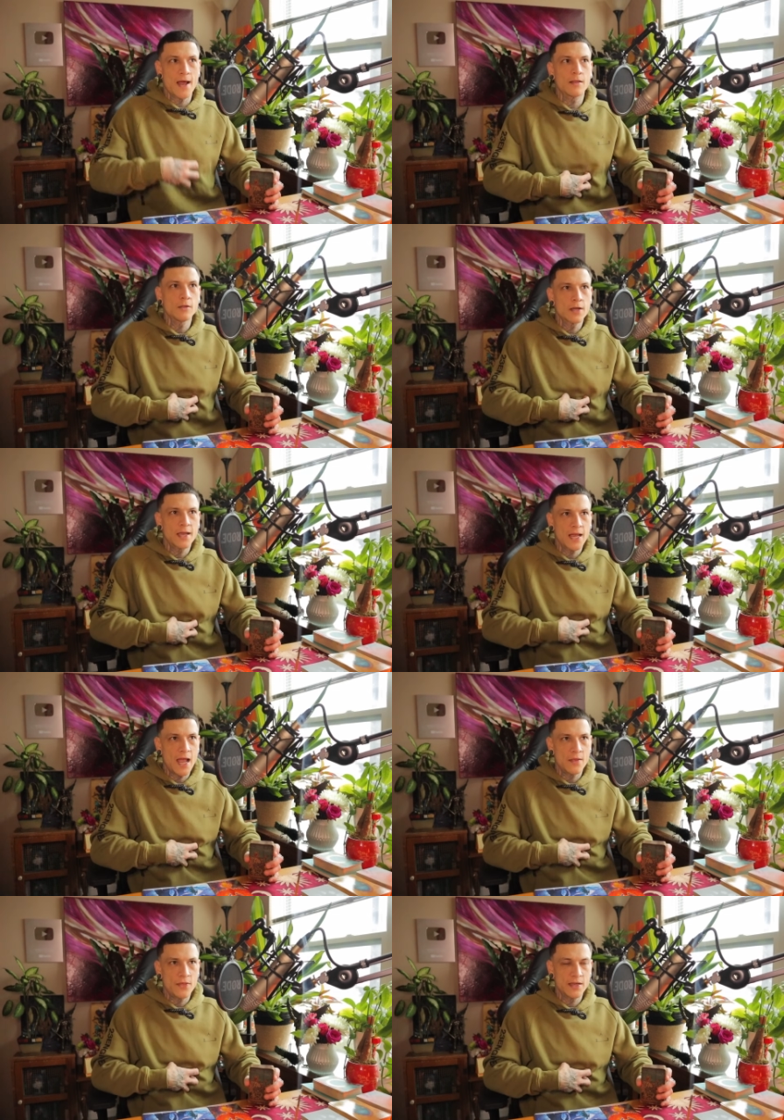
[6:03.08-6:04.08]
not looking
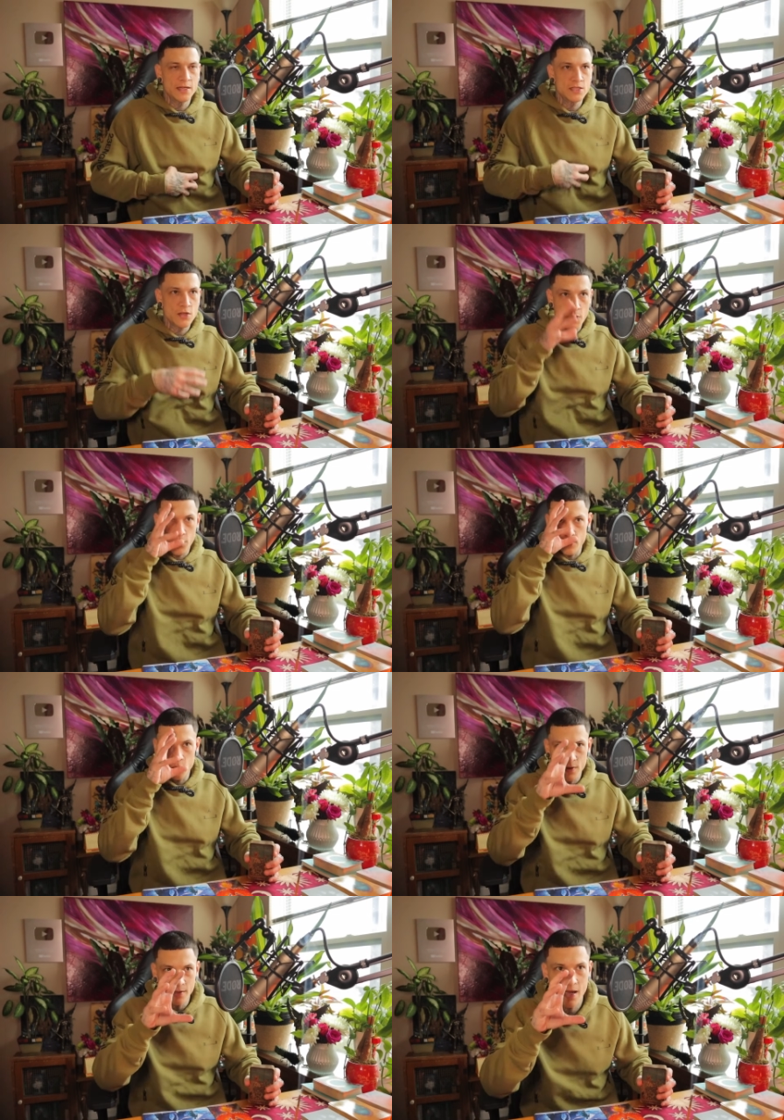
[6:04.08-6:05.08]
at things
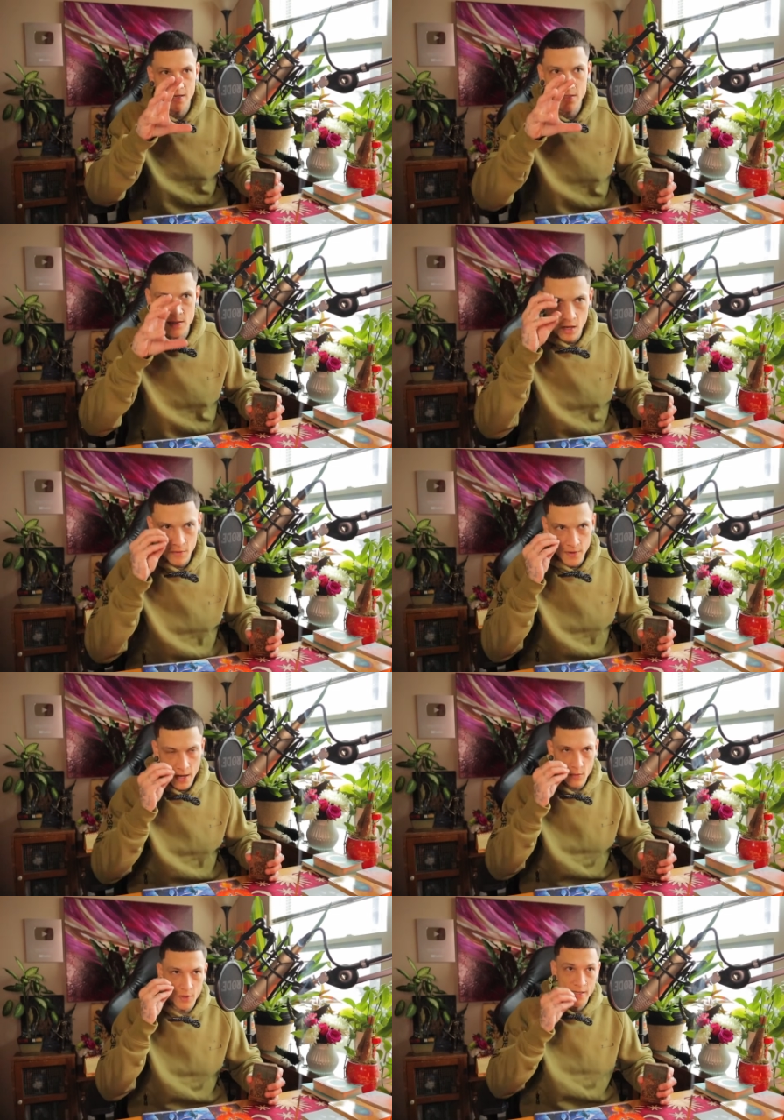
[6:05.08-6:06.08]
through the lens of
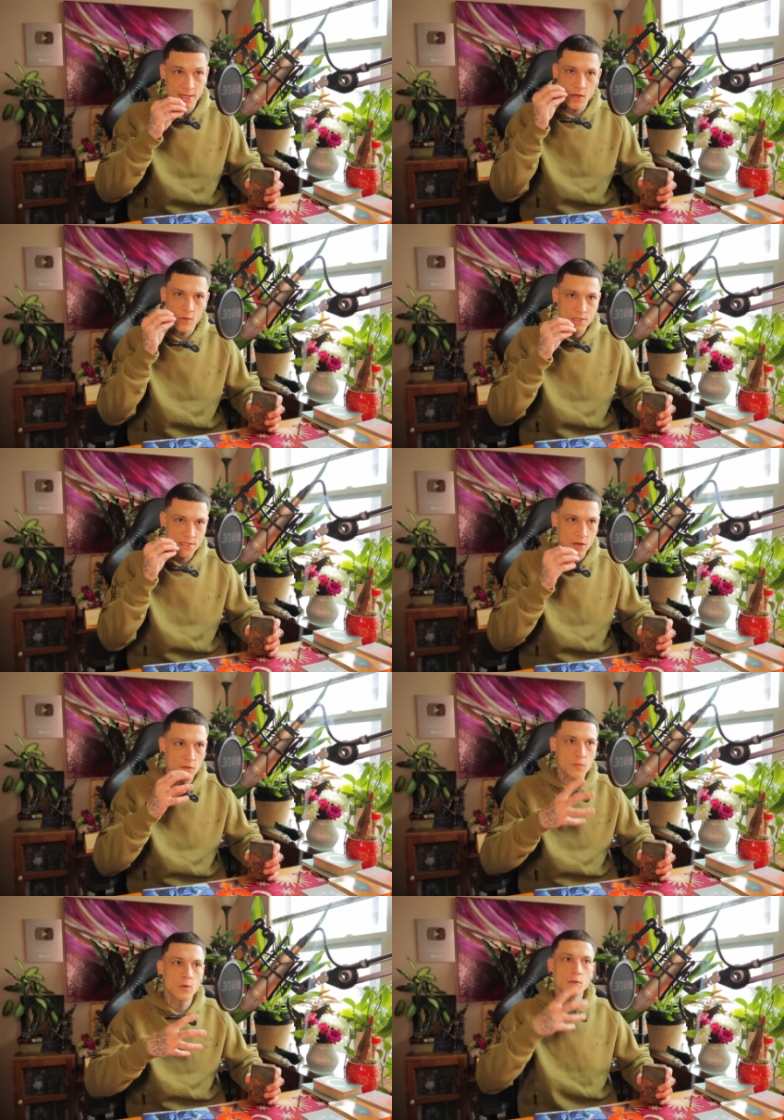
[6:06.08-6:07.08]
our ego
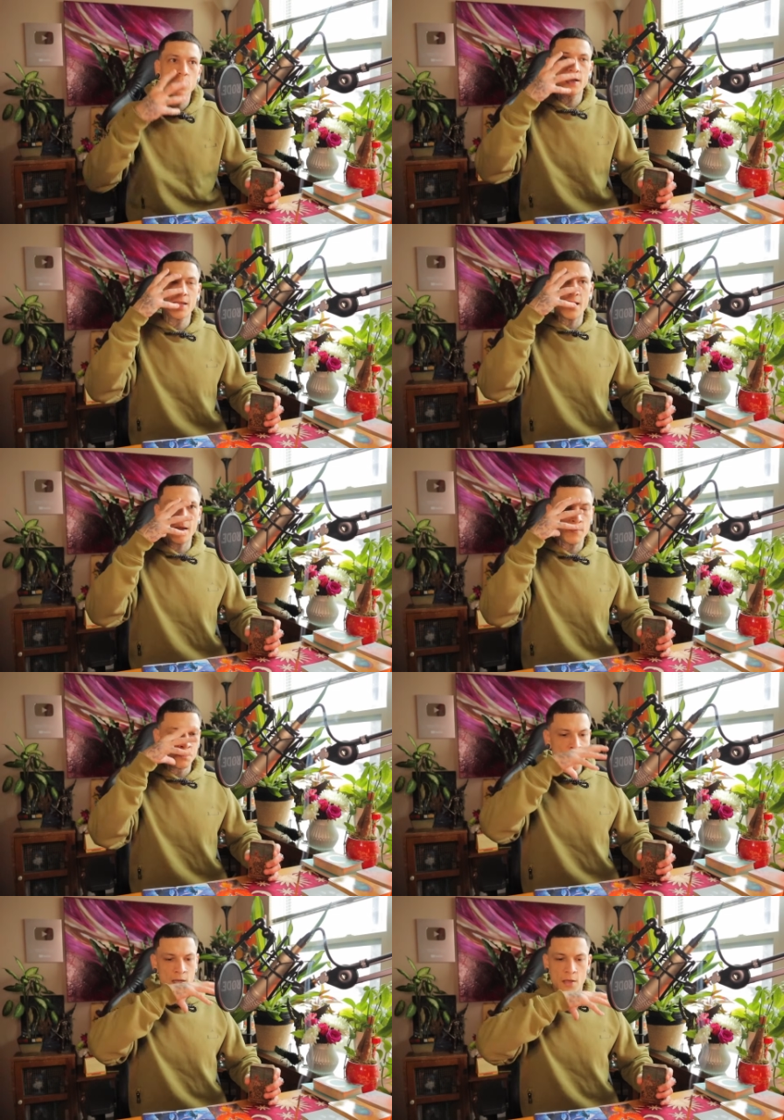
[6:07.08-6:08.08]
self. We're looking at
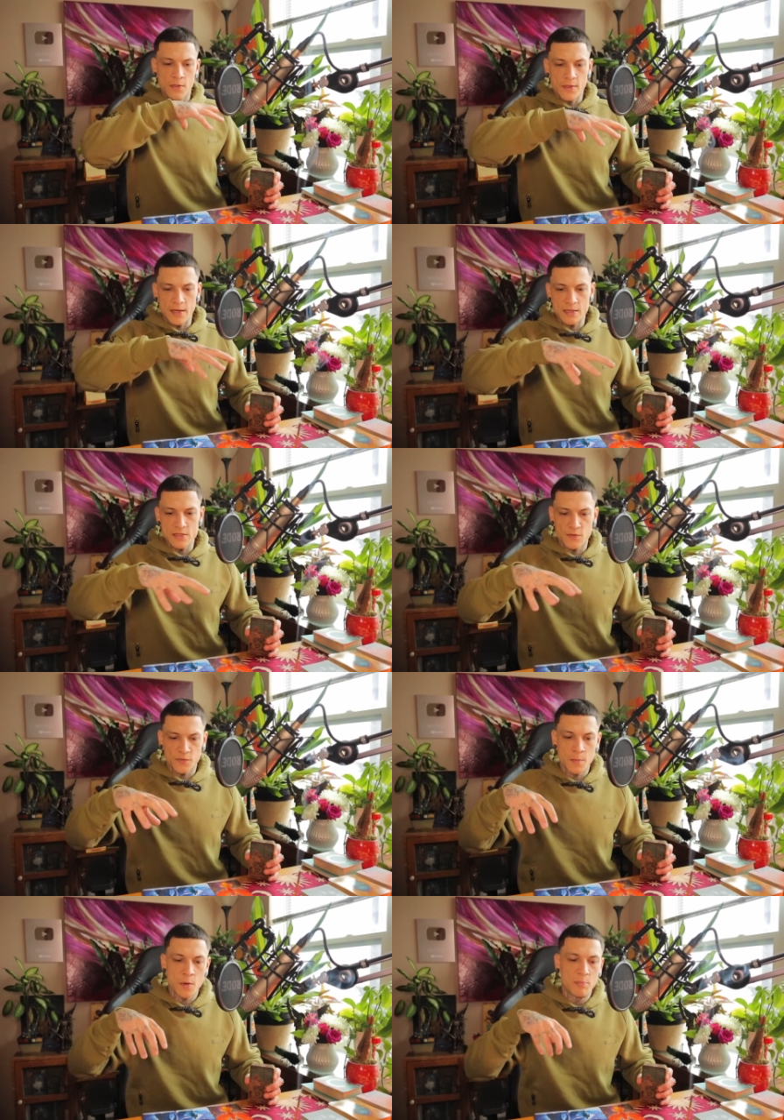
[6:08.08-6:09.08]
things
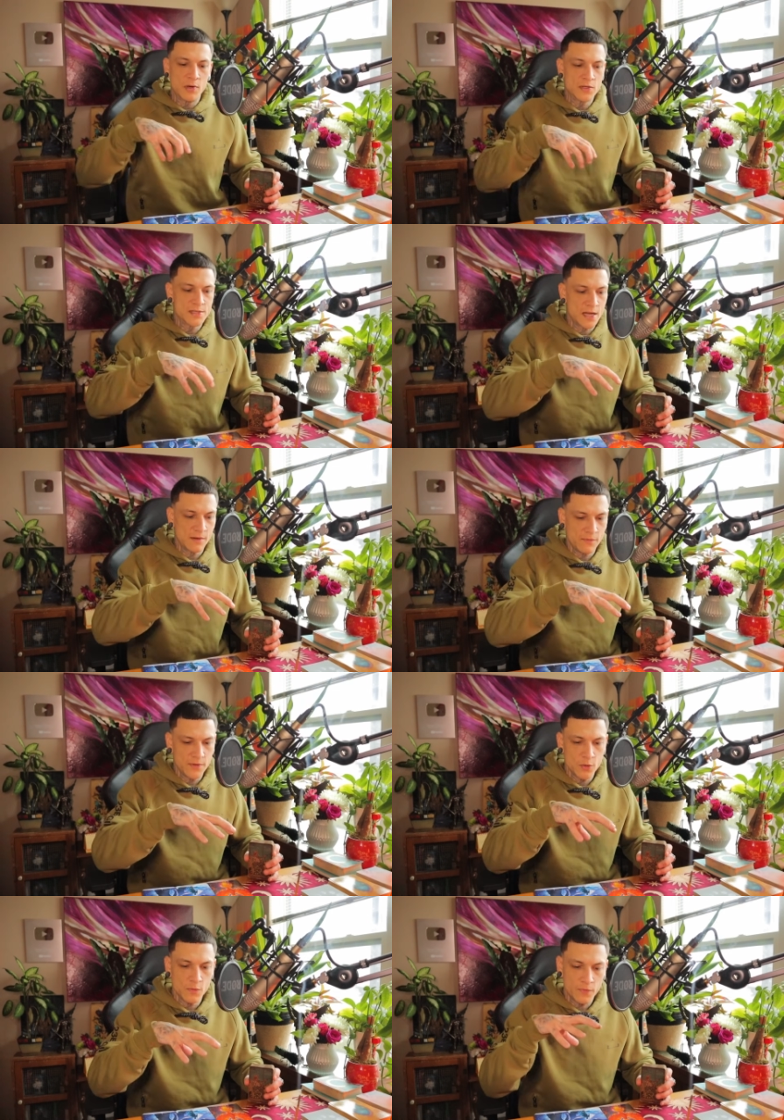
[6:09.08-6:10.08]
from a bird's eye
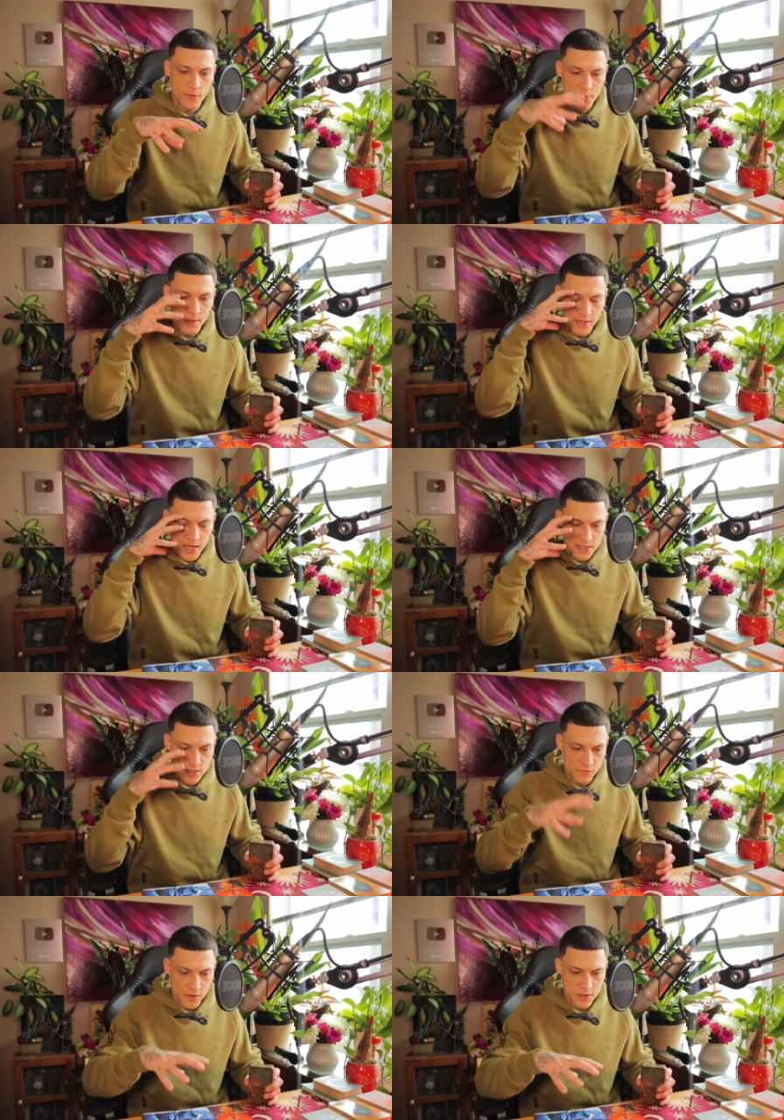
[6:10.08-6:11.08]
view, from the
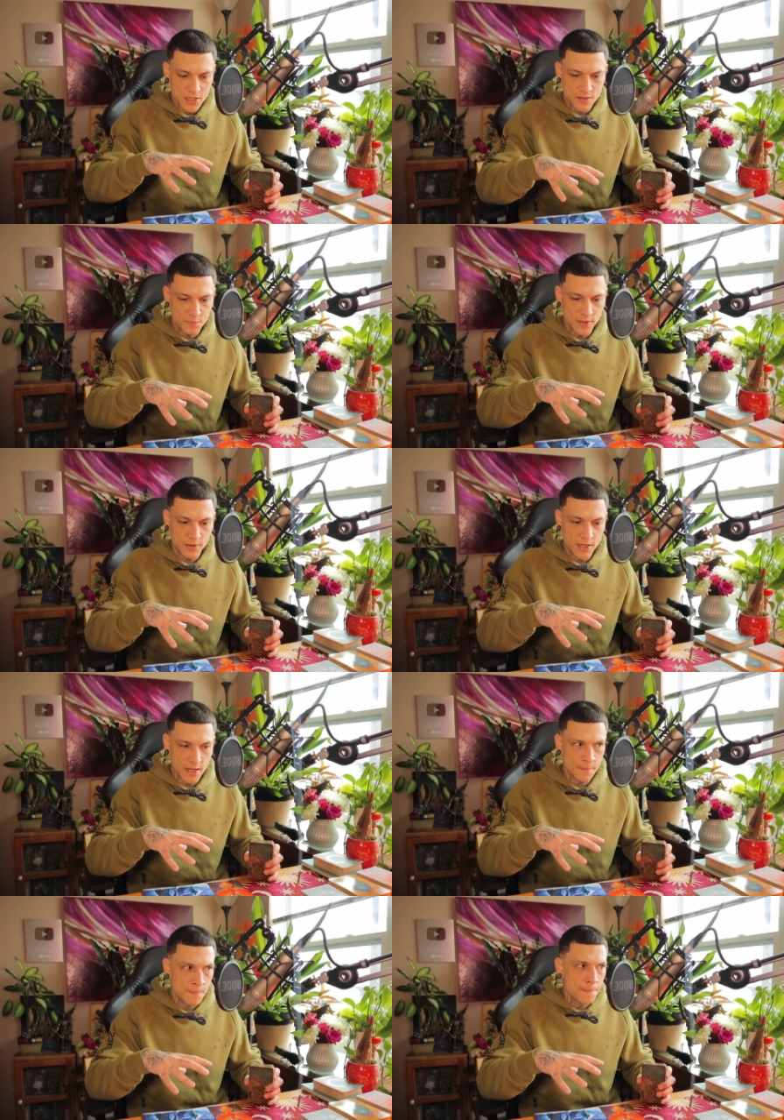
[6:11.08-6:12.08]
lens of our
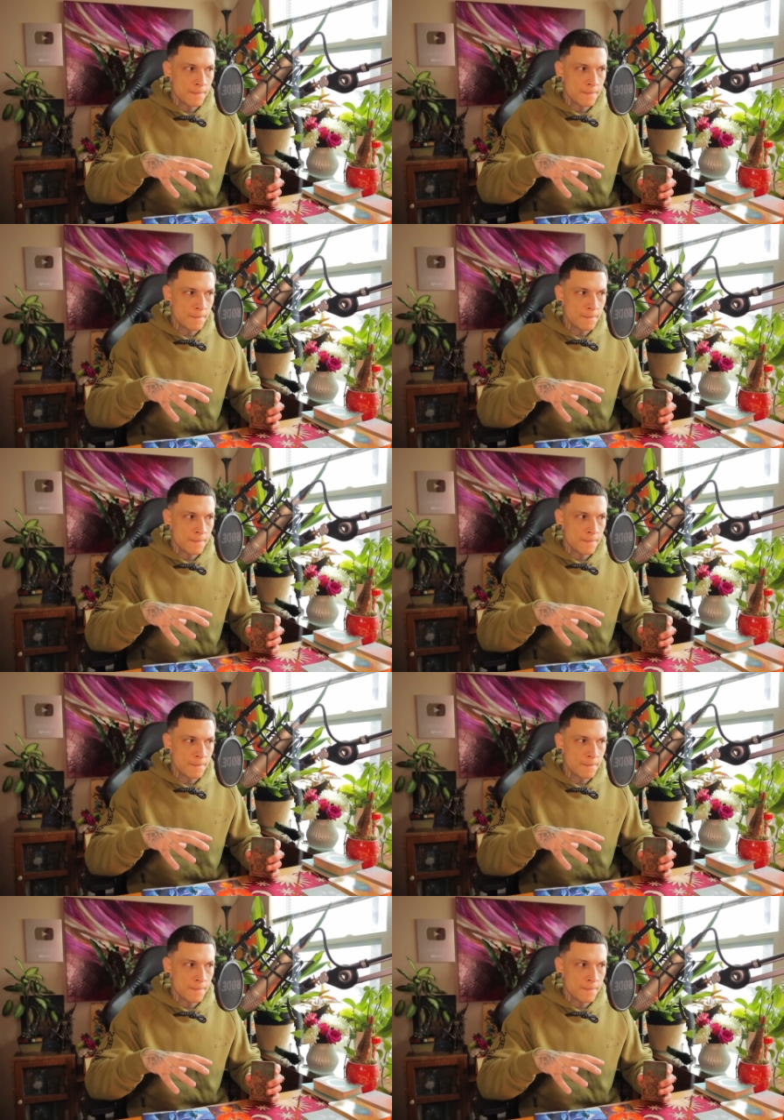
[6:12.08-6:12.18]
spirit.